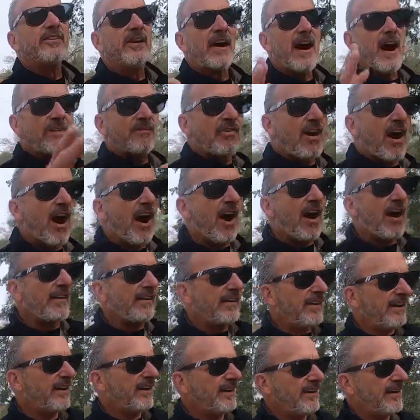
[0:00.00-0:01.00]
Drive on.
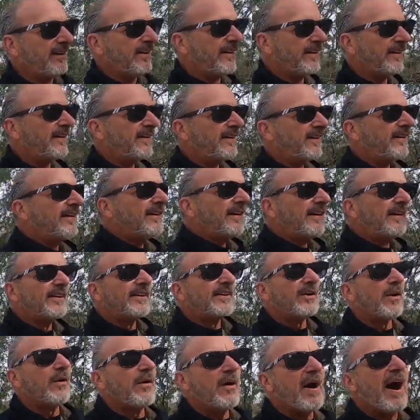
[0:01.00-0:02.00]

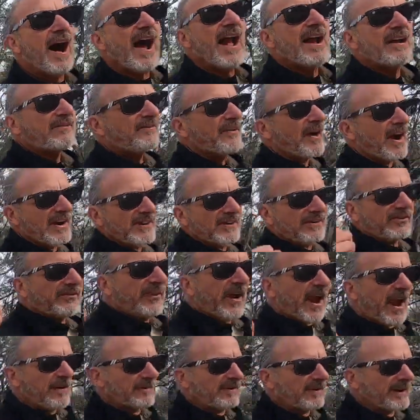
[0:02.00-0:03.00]
Go hike, find your
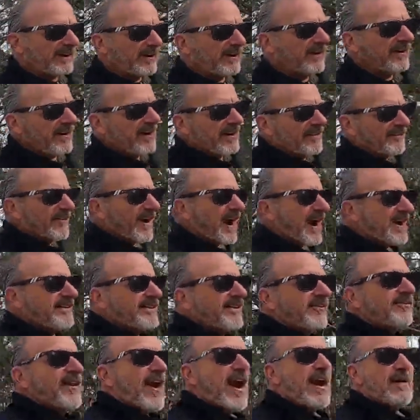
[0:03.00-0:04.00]
family, Find
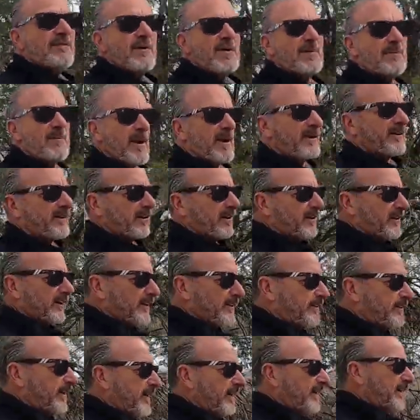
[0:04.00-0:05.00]
your family
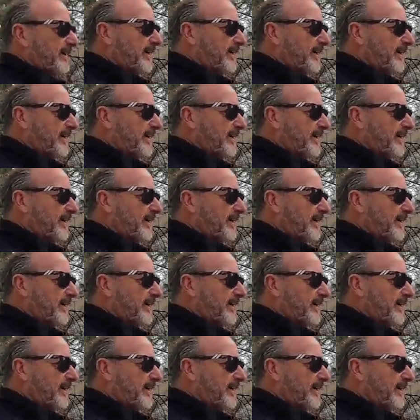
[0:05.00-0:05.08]
petroglyph.